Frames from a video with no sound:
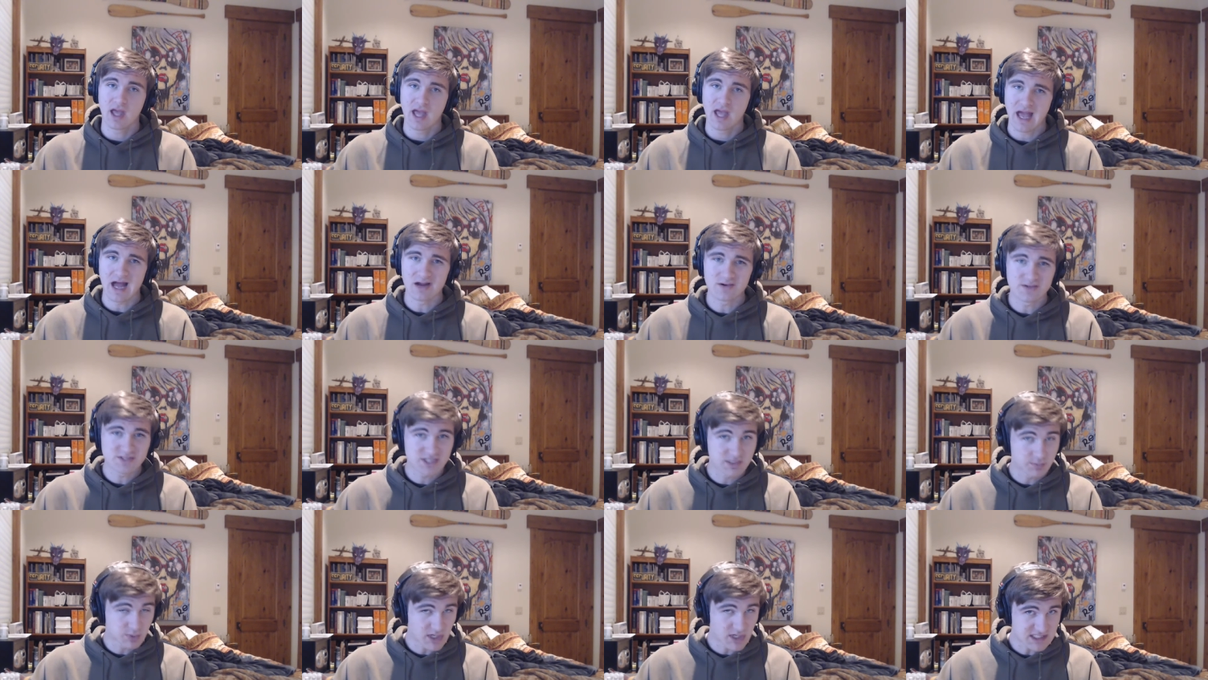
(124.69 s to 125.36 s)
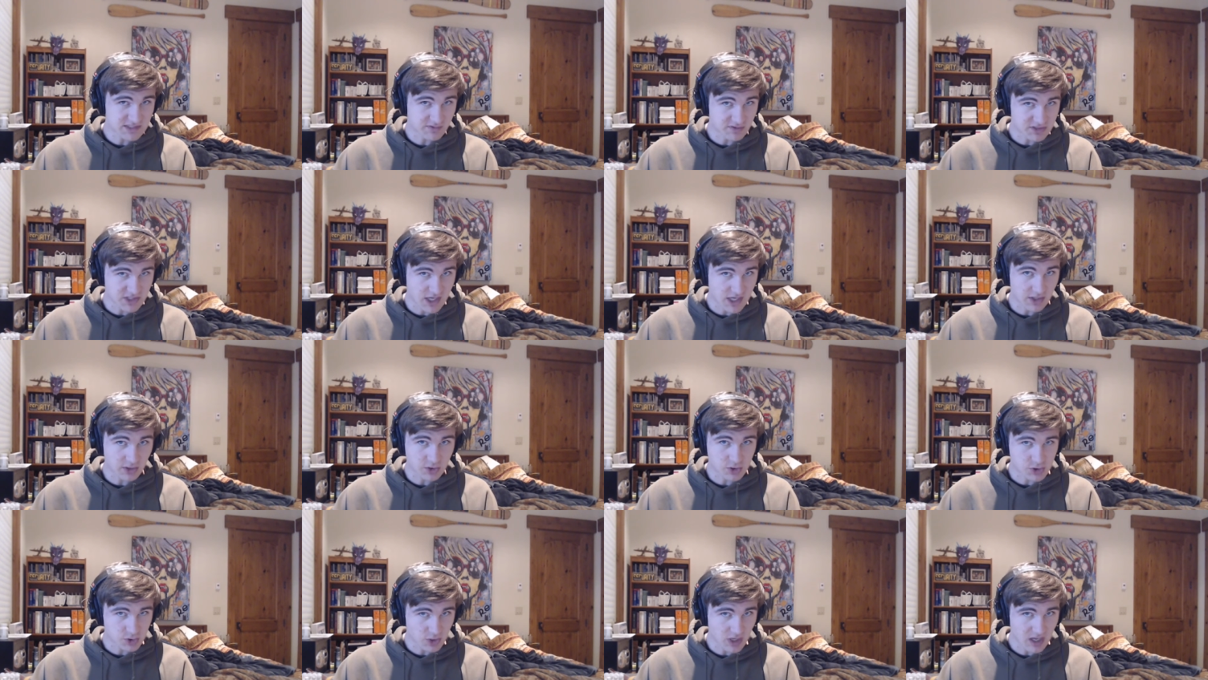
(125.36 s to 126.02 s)
How does the price of a
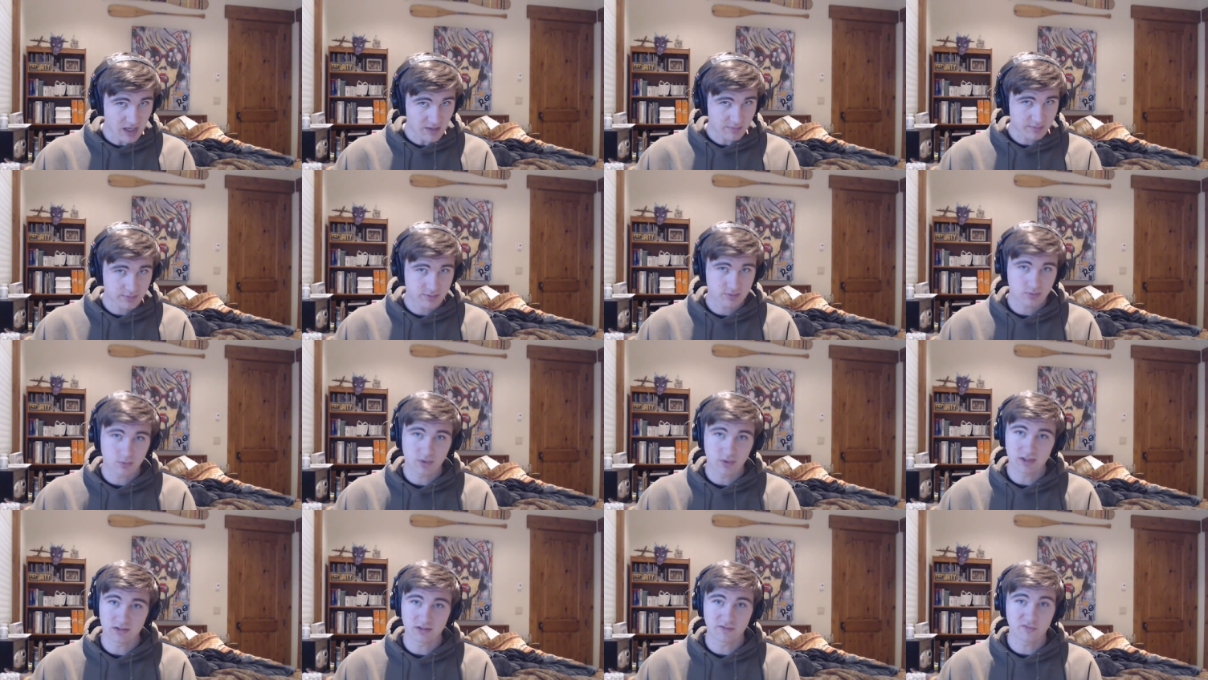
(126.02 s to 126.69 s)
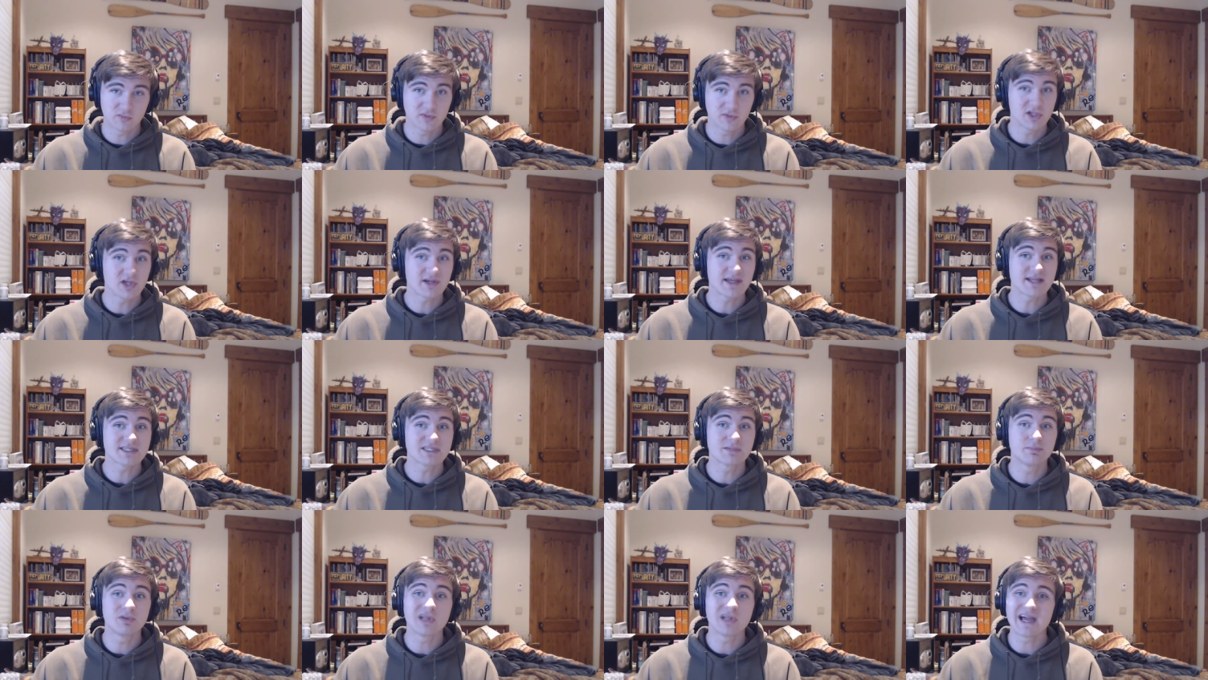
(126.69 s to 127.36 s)
dollar drop? Well, if we look
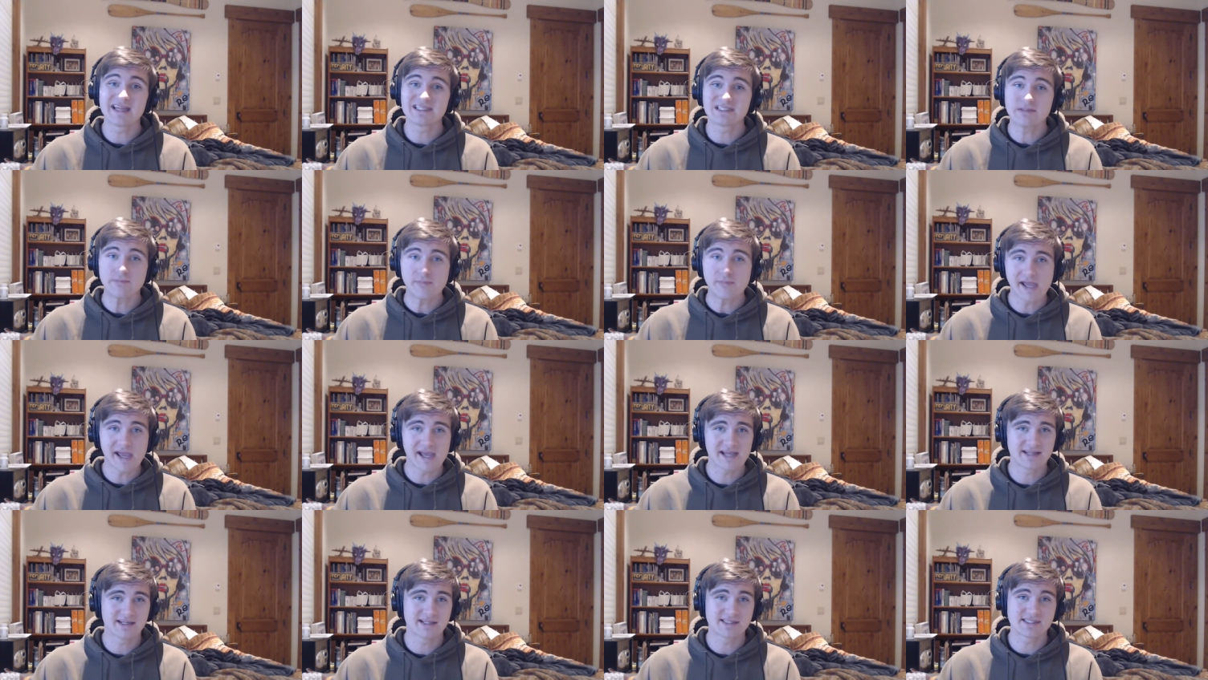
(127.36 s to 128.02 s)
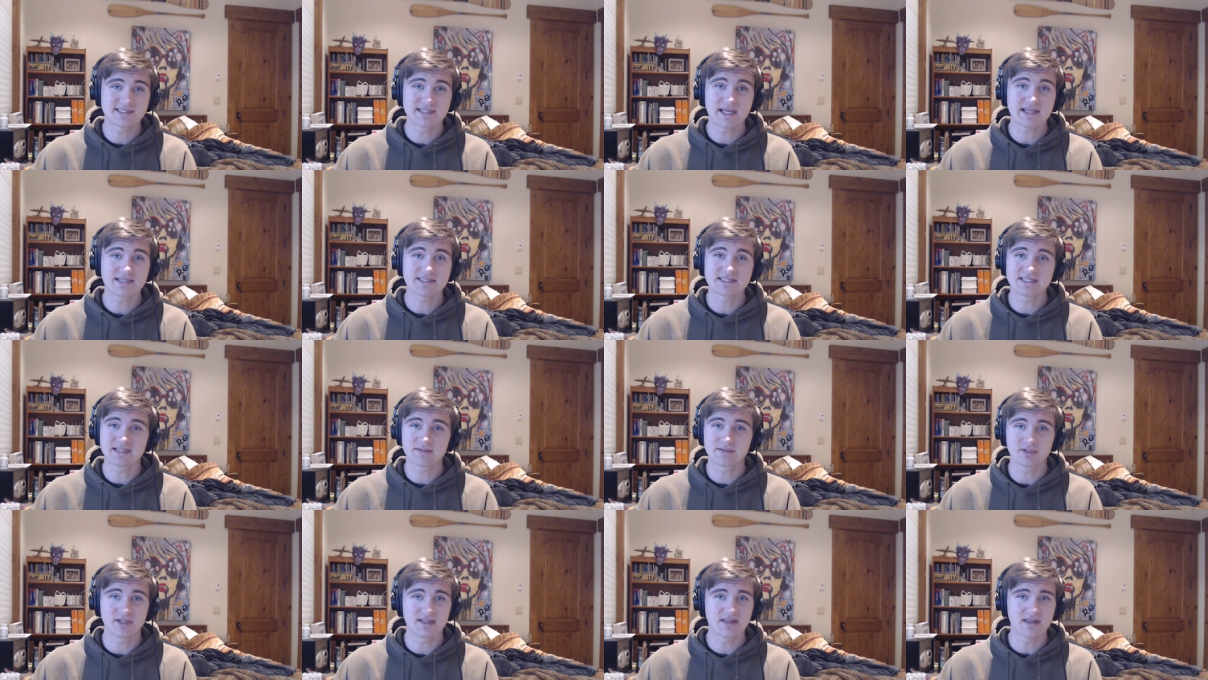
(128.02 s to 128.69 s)
at supply and demand, it states
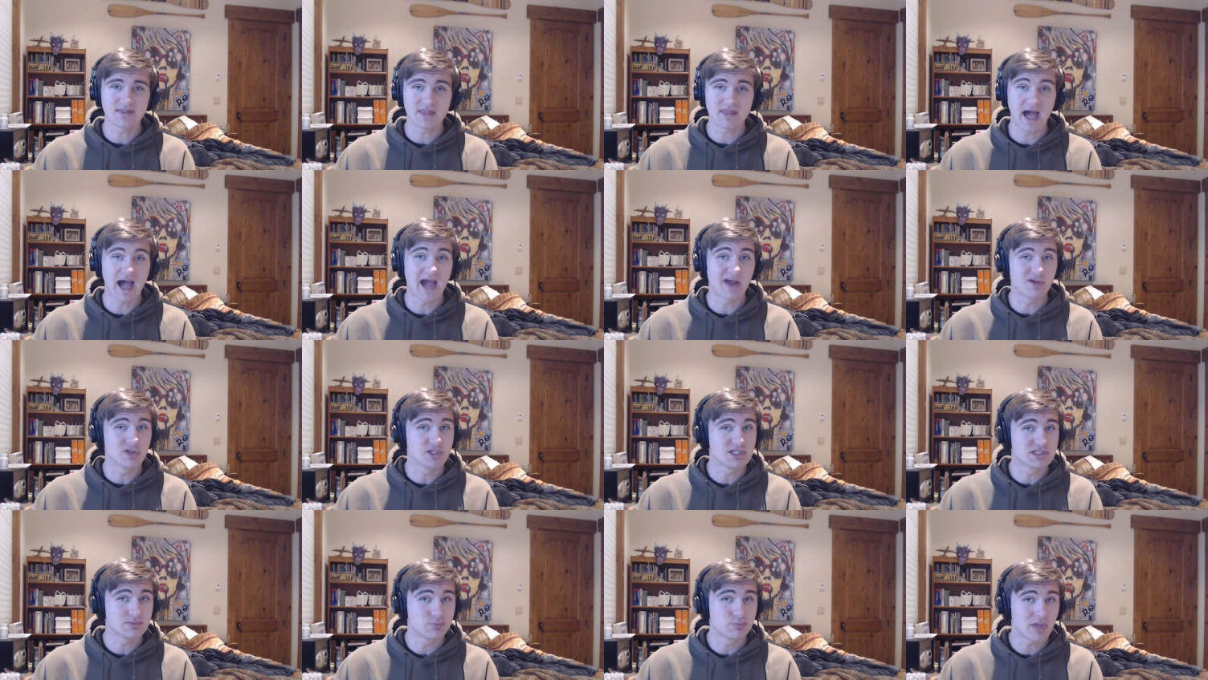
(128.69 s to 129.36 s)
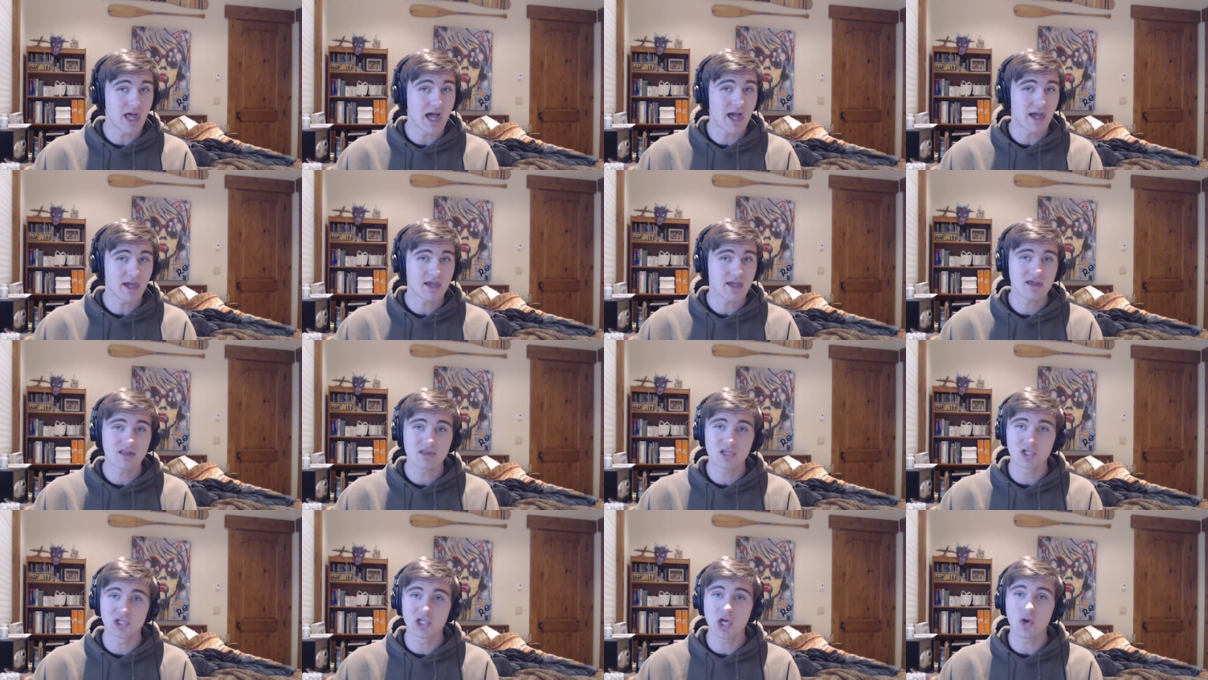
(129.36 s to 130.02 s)
simply that the higher the
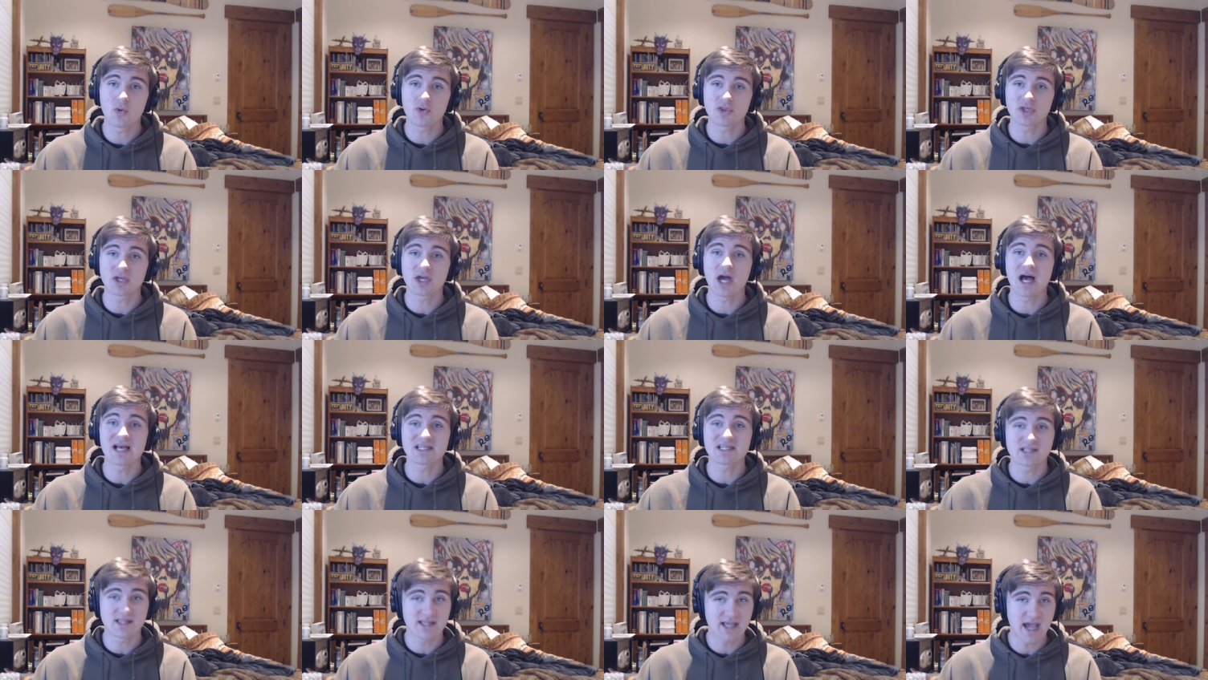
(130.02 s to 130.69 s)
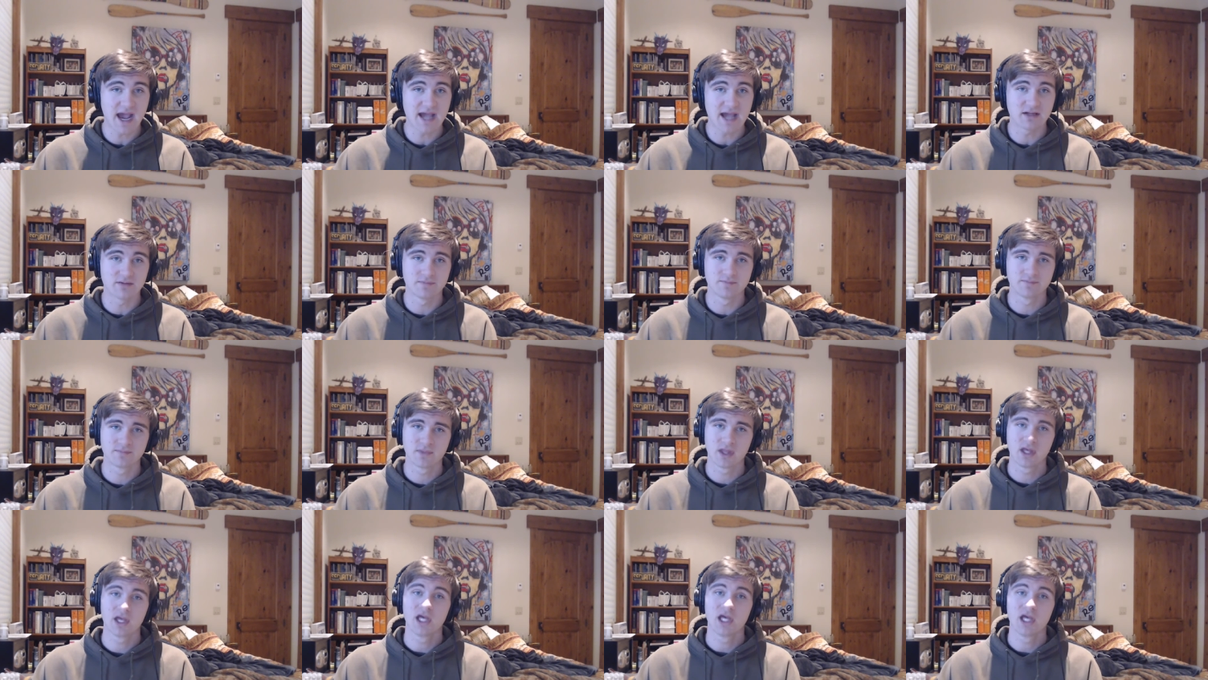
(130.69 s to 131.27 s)
supply, the lower the cost of the item.